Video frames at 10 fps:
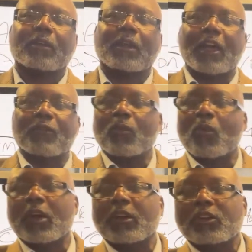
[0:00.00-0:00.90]

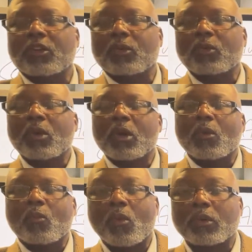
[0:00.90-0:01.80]
everyone to
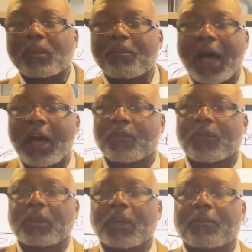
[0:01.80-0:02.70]
want to buy
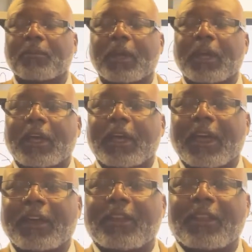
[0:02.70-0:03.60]
from them.
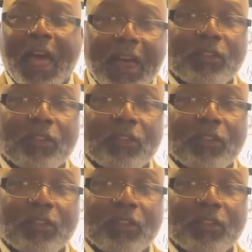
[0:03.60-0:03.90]
And that's